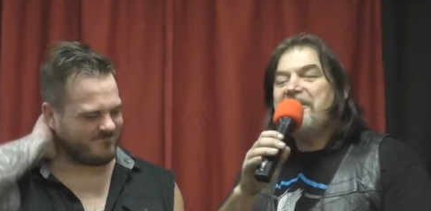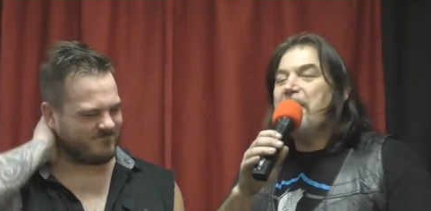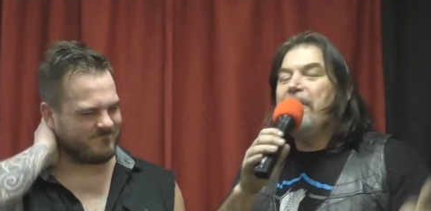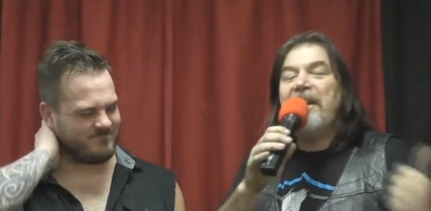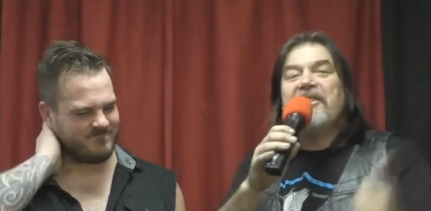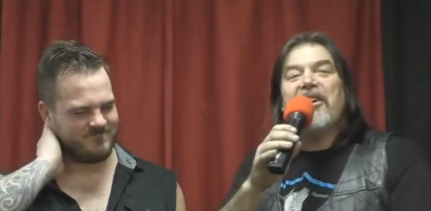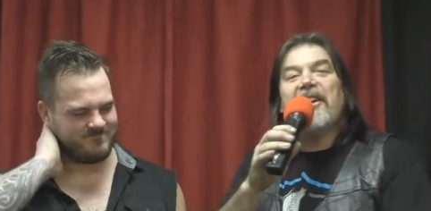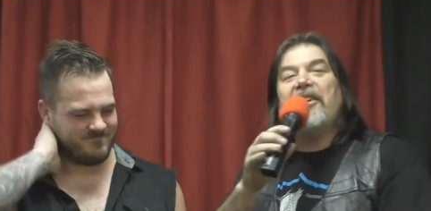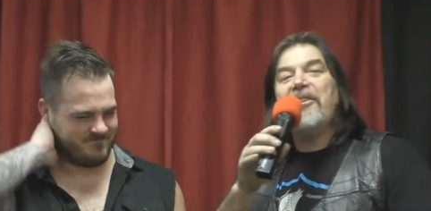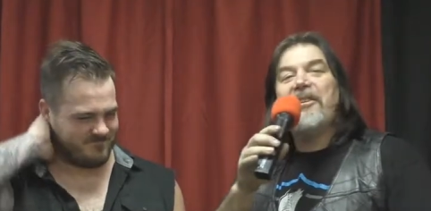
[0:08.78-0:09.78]
Speaker 1: This is the big
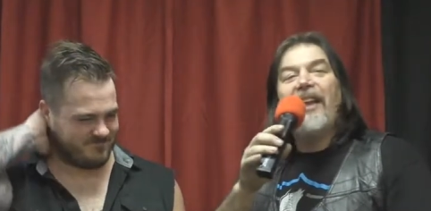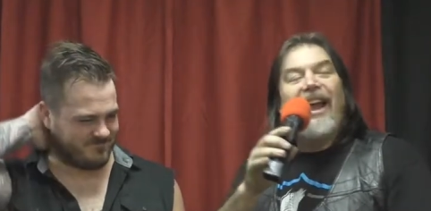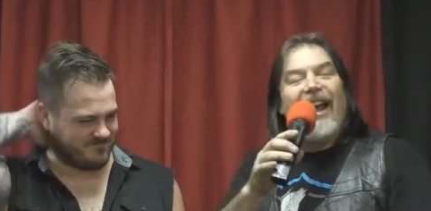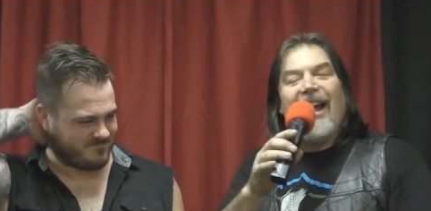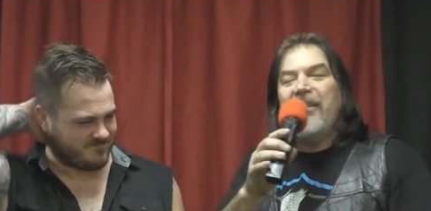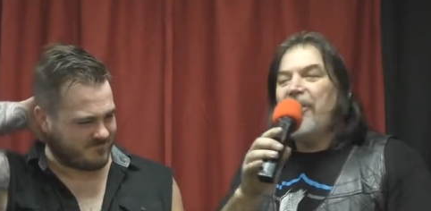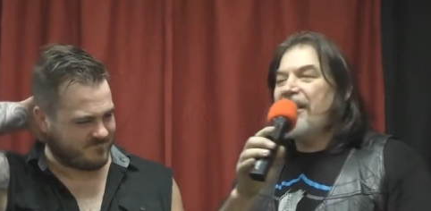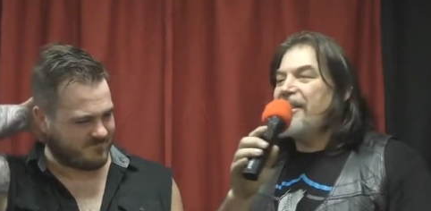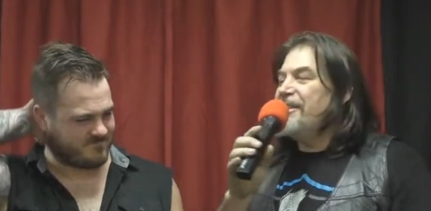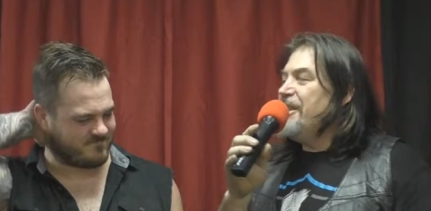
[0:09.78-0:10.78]
dog here at
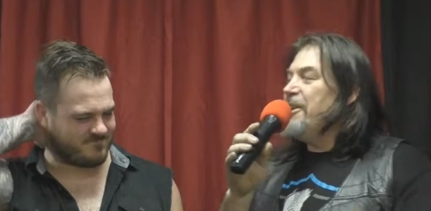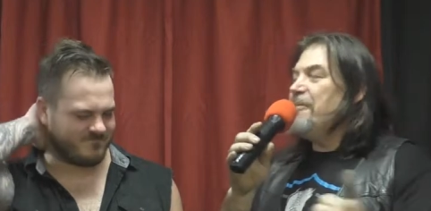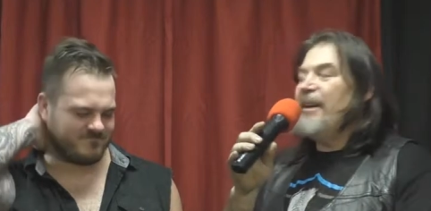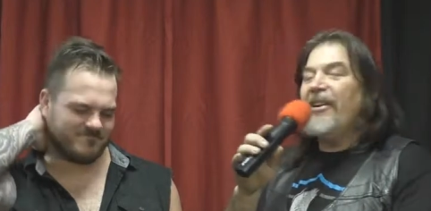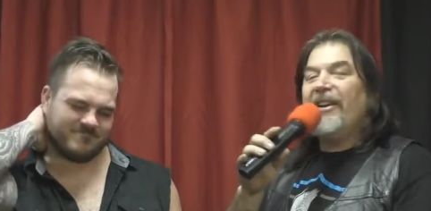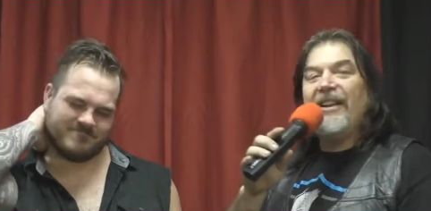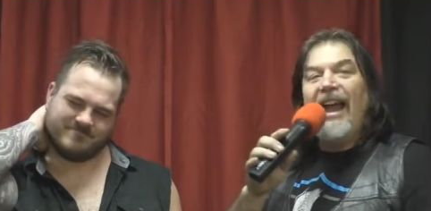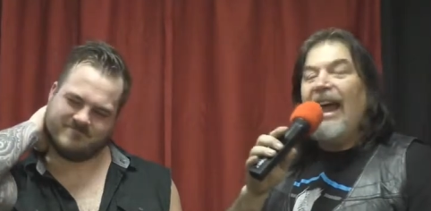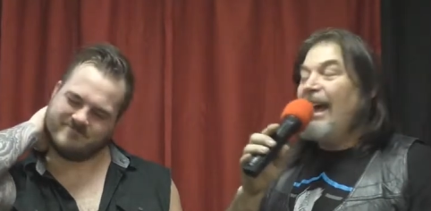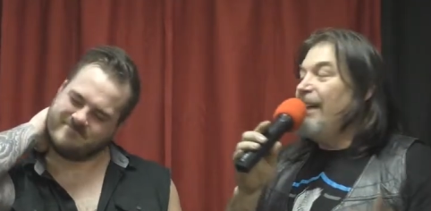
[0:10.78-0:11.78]
Awakenings here in Marion,
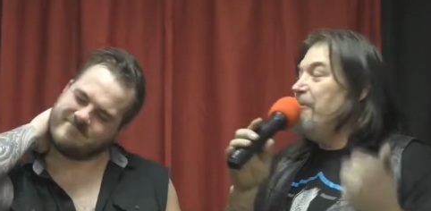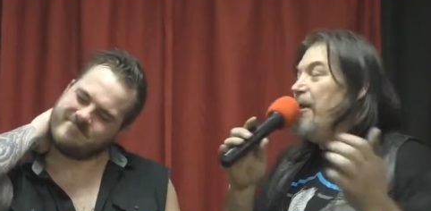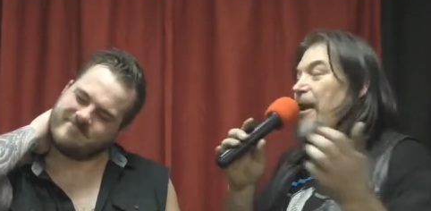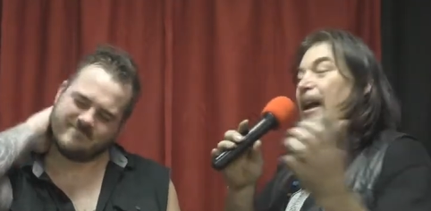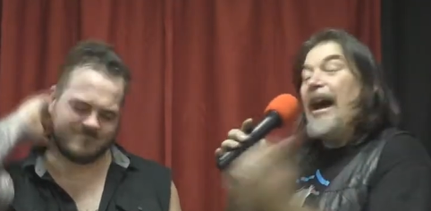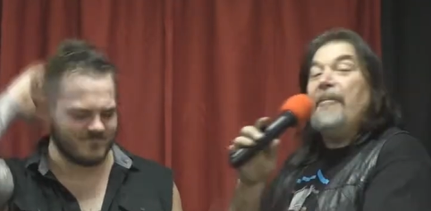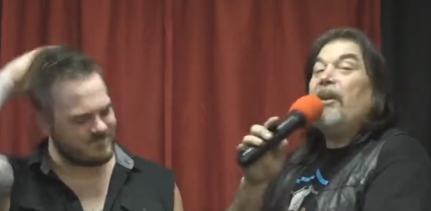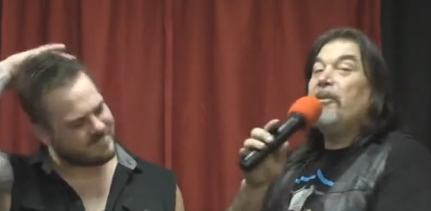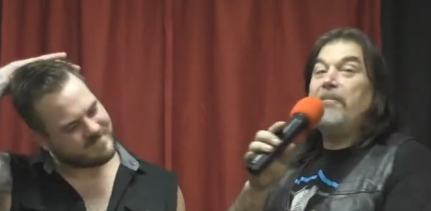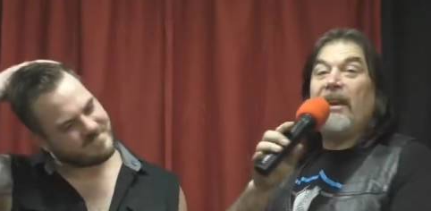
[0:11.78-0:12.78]
and I'm
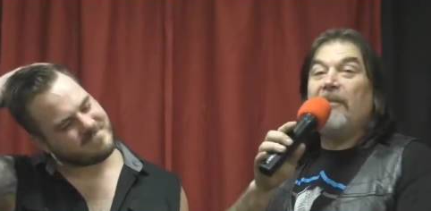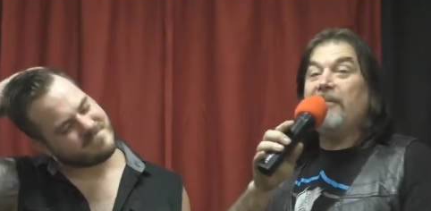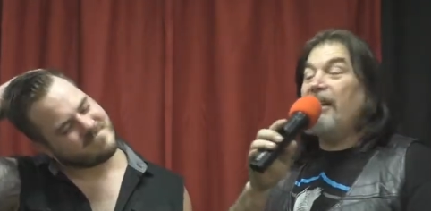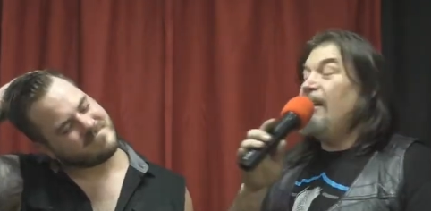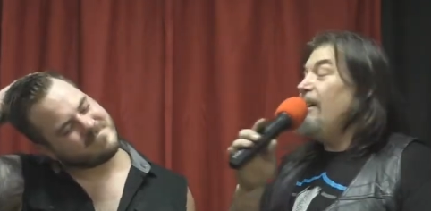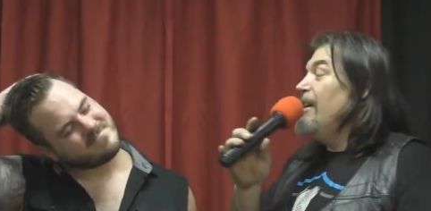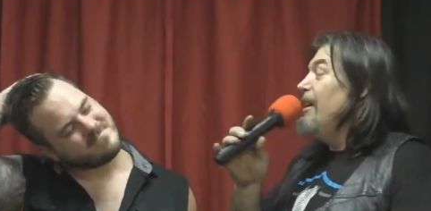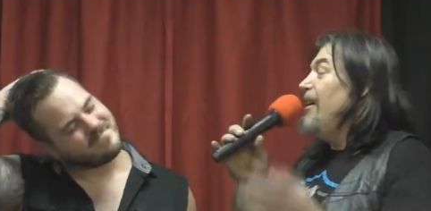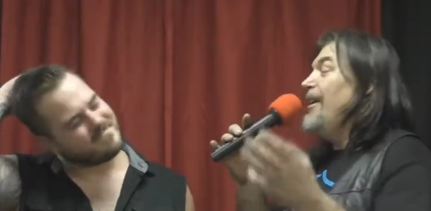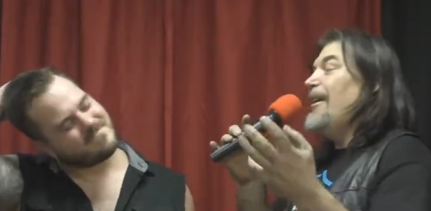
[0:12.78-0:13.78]
here with BMD.
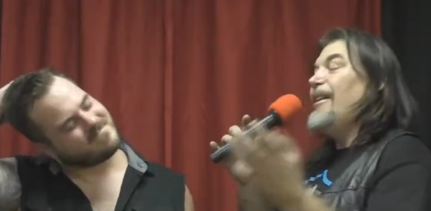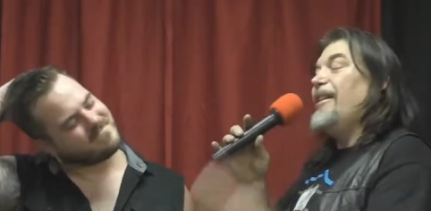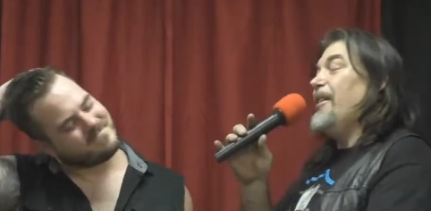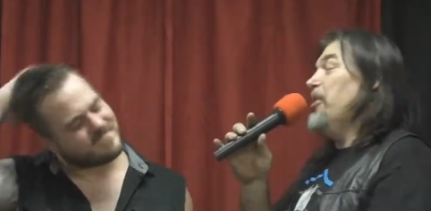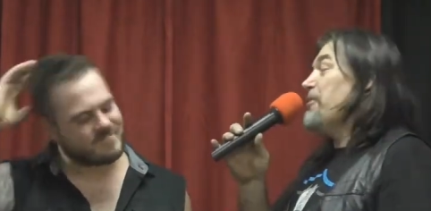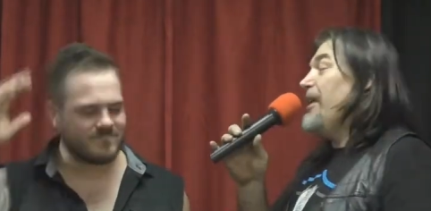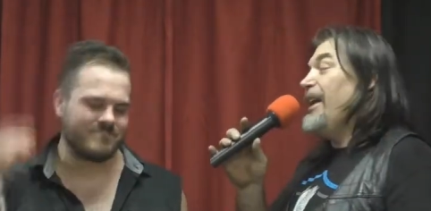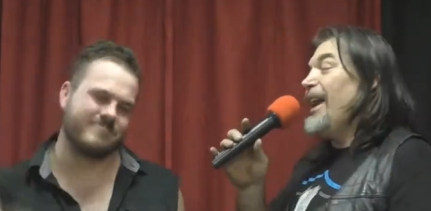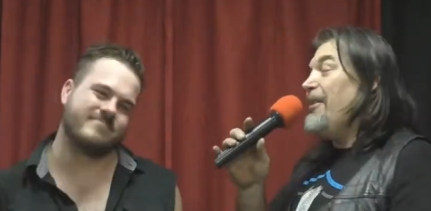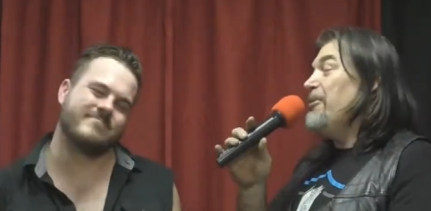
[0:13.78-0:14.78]
Look,
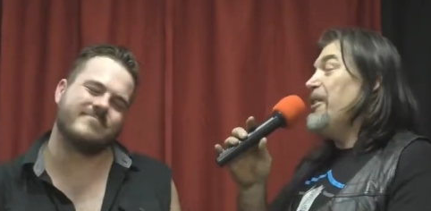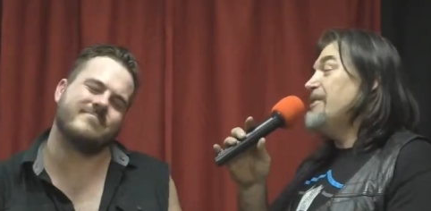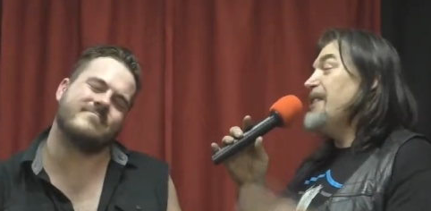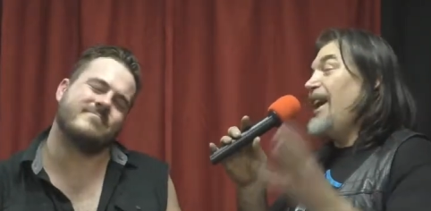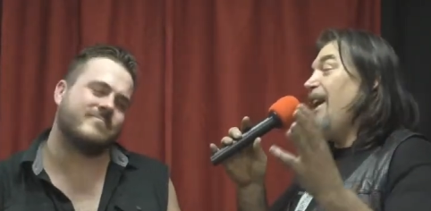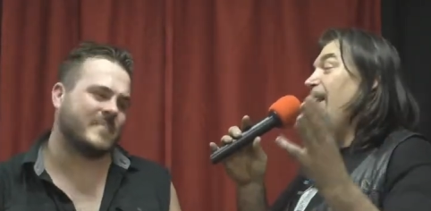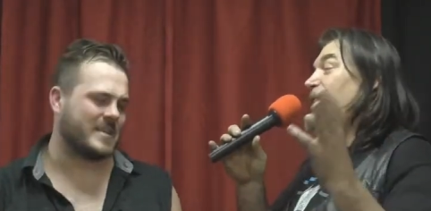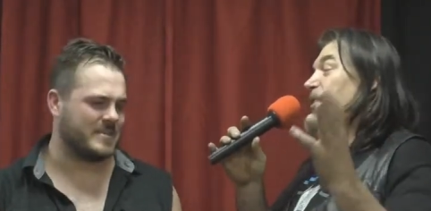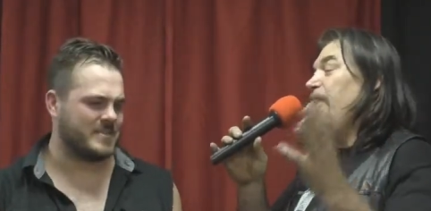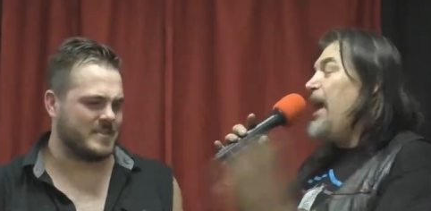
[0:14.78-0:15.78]
man, that was
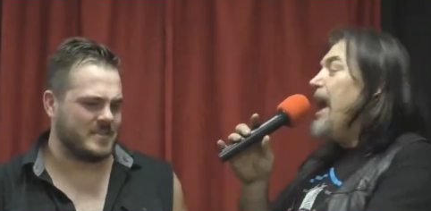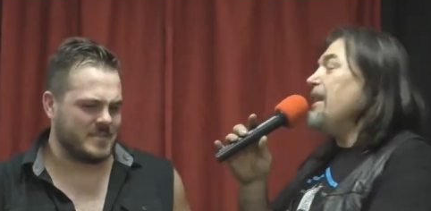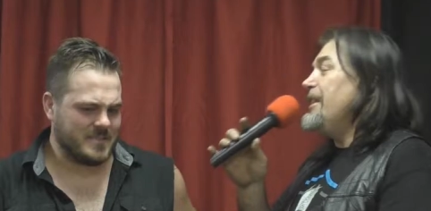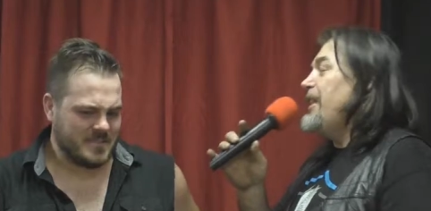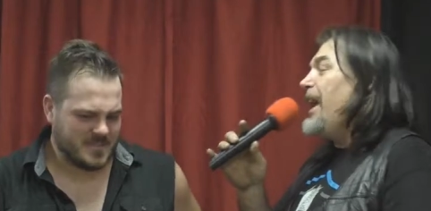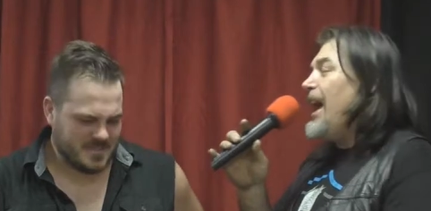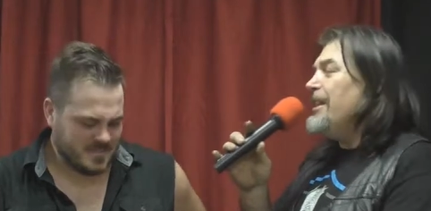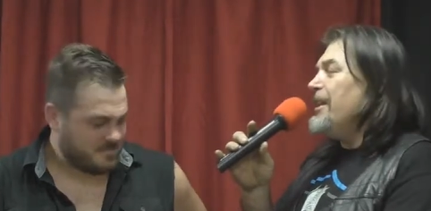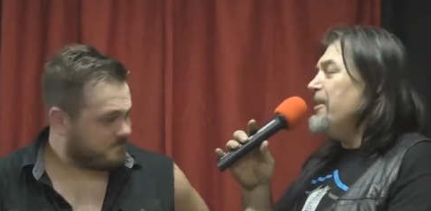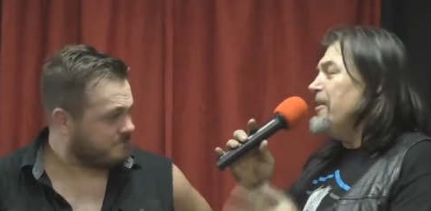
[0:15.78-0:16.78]
a they had they
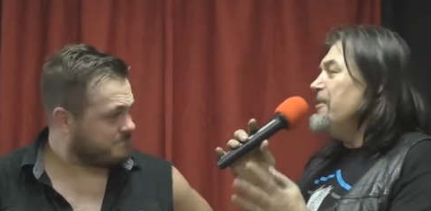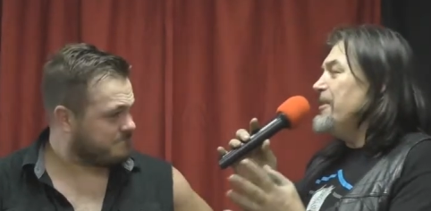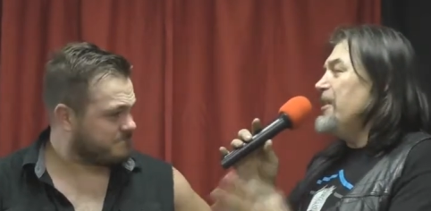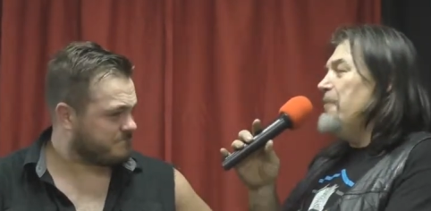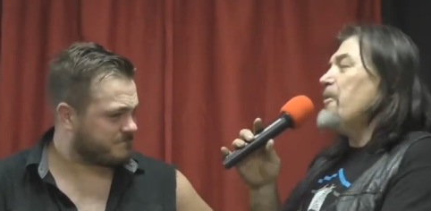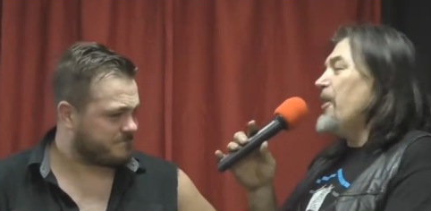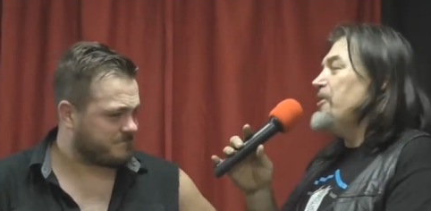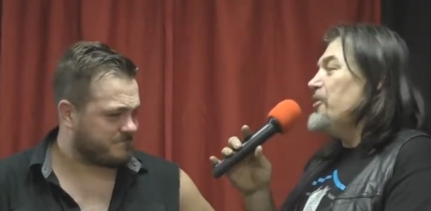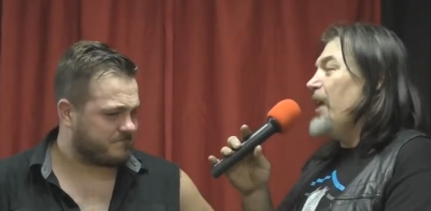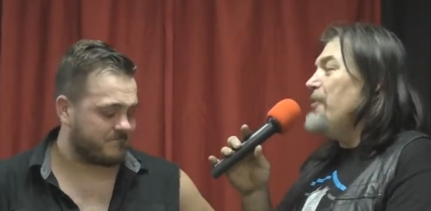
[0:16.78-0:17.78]
had their number
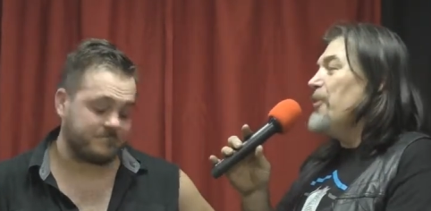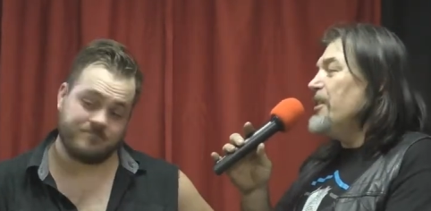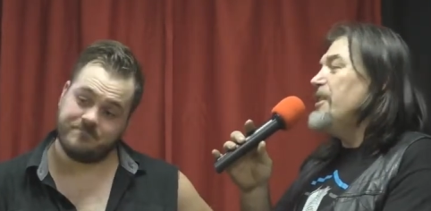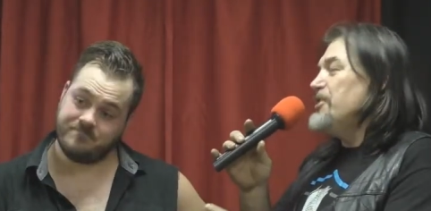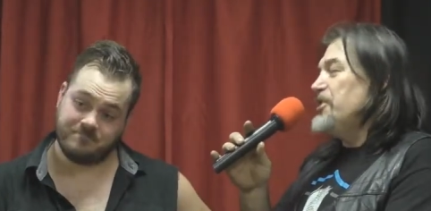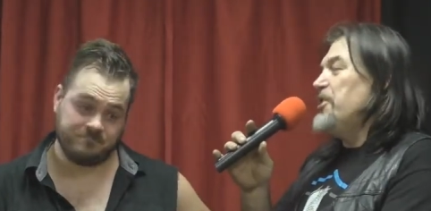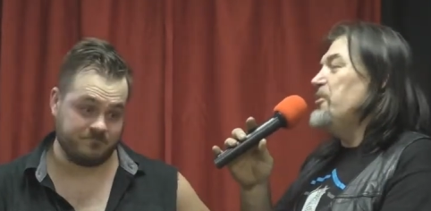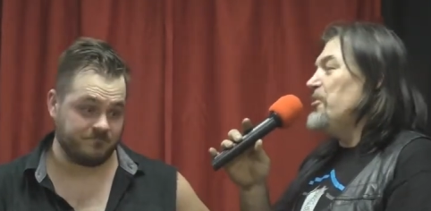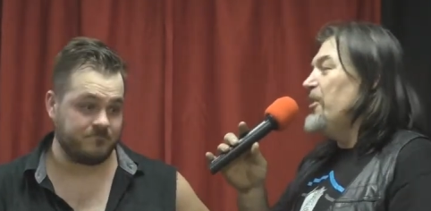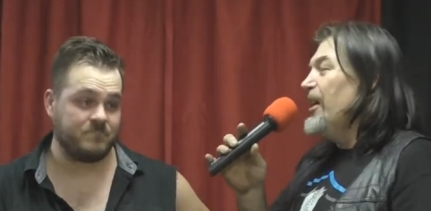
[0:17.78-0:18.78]
on you. They wanted
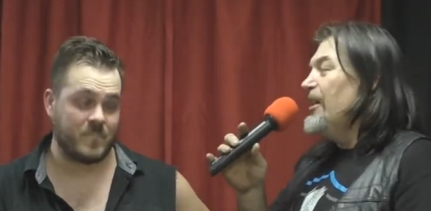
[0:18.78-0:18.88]
you.